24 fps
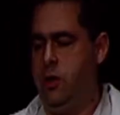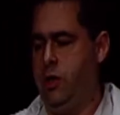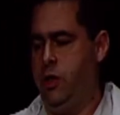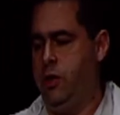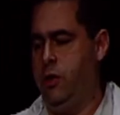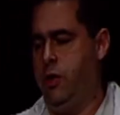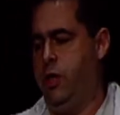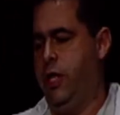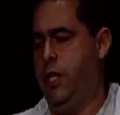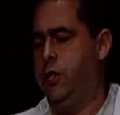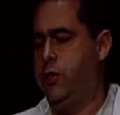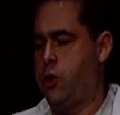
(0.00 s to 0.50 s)

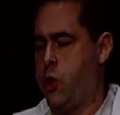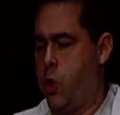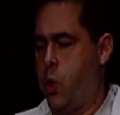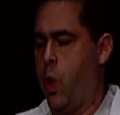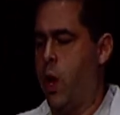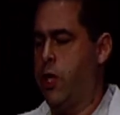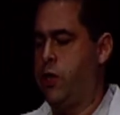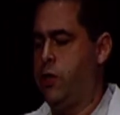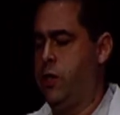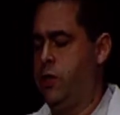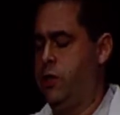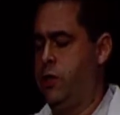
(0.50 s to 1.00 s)
these
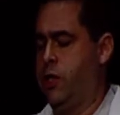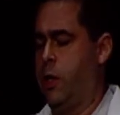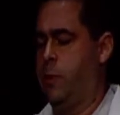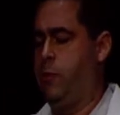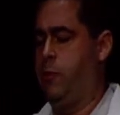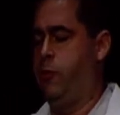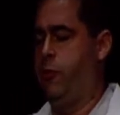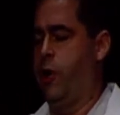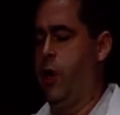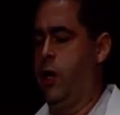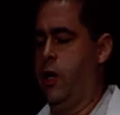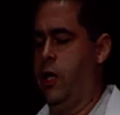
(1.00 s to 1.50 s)
questions up
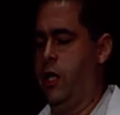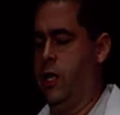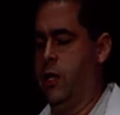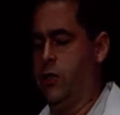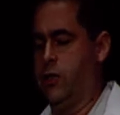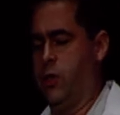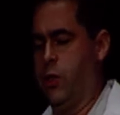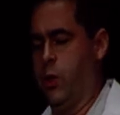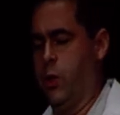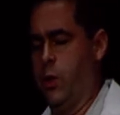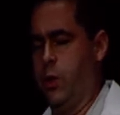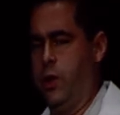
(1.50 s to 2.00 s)
front here.
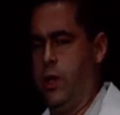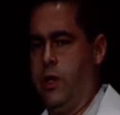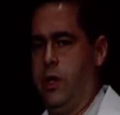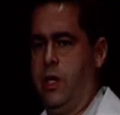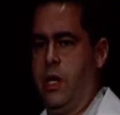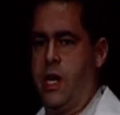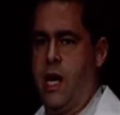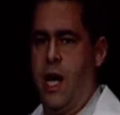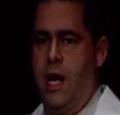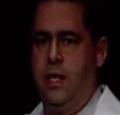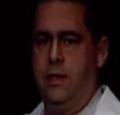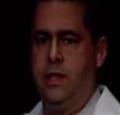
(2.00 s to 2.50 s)
So the
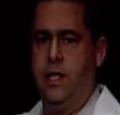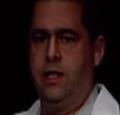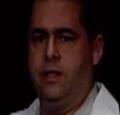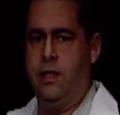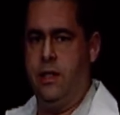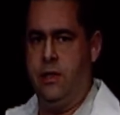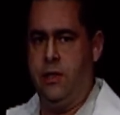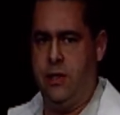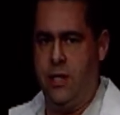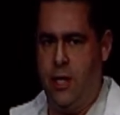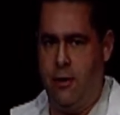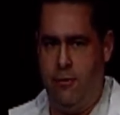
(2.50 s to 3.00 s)
content
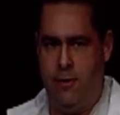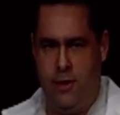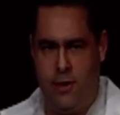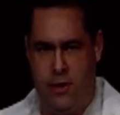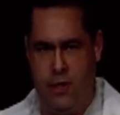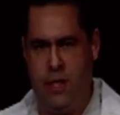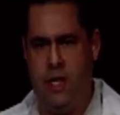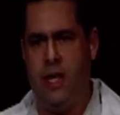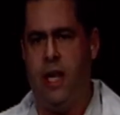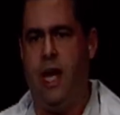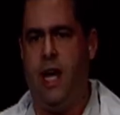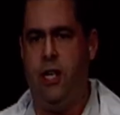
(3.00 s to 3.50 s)
itself, is it
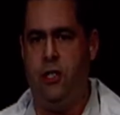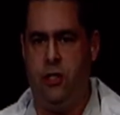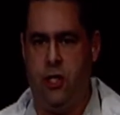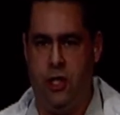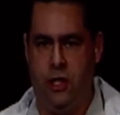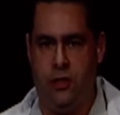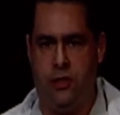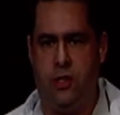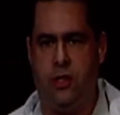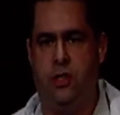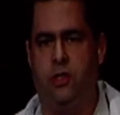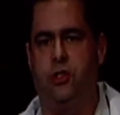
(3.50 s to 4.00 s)
engaging?
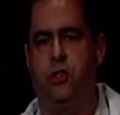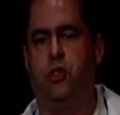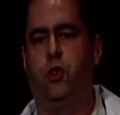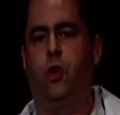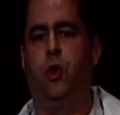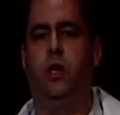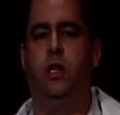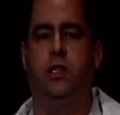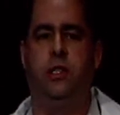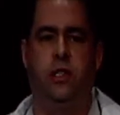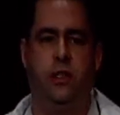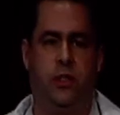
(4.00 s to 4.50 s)
Is it a
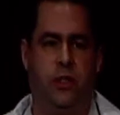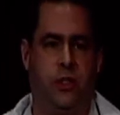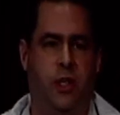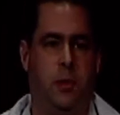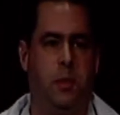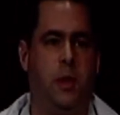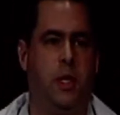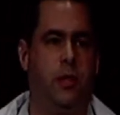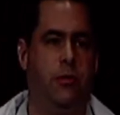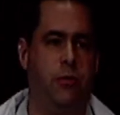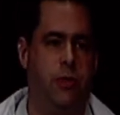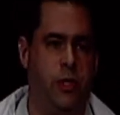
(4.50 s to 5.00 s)
story? Is it
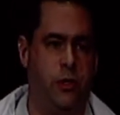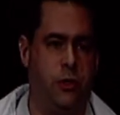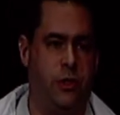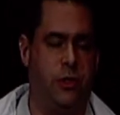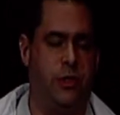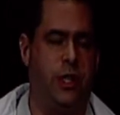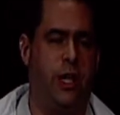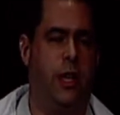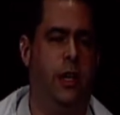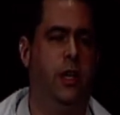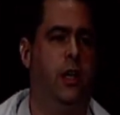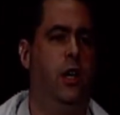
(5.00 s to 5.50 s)
something of interest
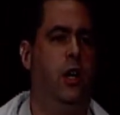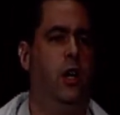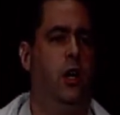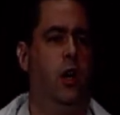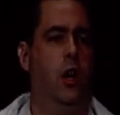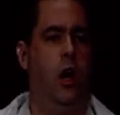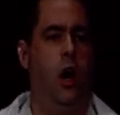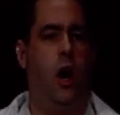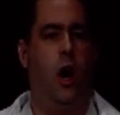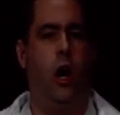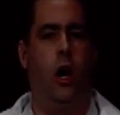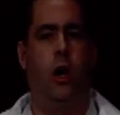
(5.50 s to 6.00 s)
that
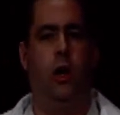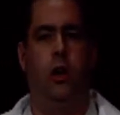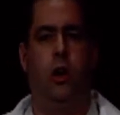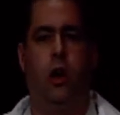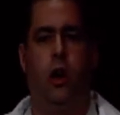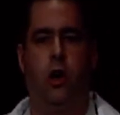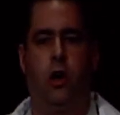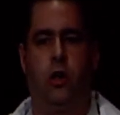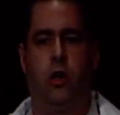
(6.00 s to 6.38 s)
our